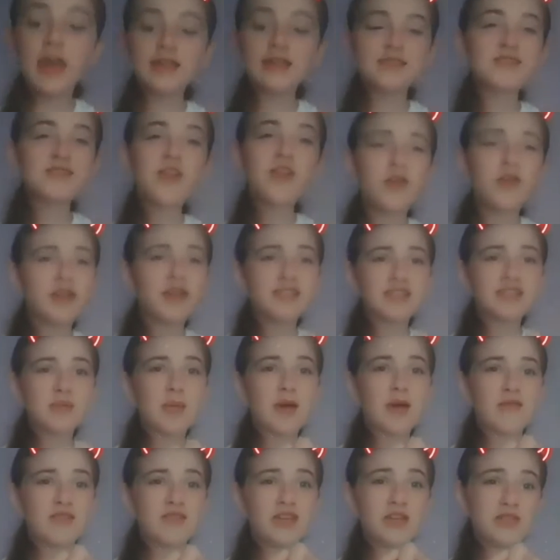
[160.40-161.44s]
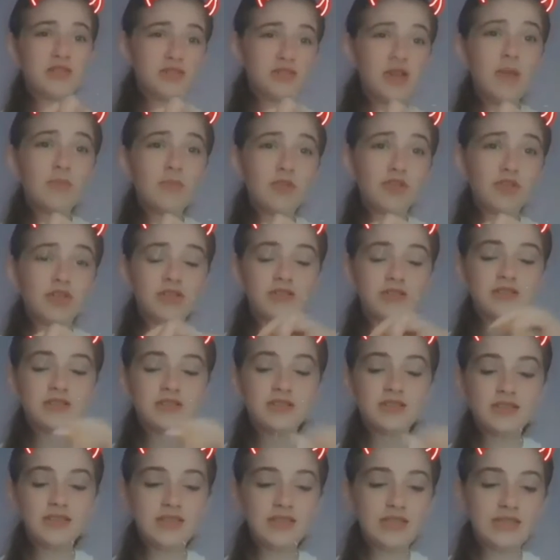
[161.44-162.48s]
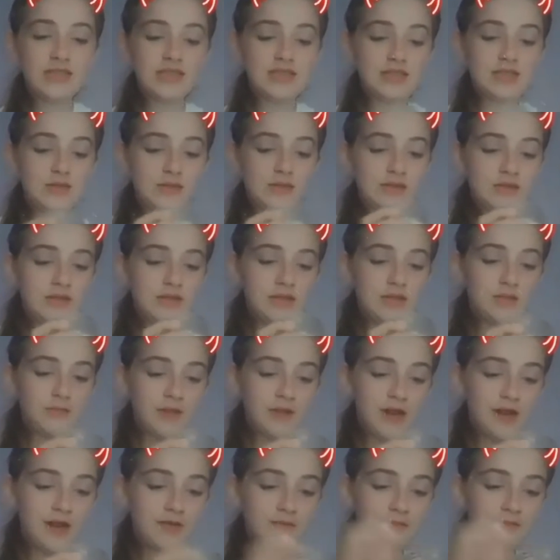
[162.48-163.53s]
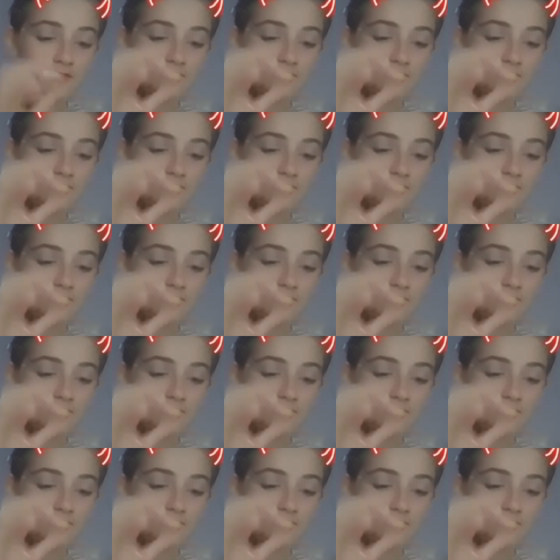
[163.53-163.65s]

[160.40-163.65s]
it's not an ASMR video, so I'm going to eat them now.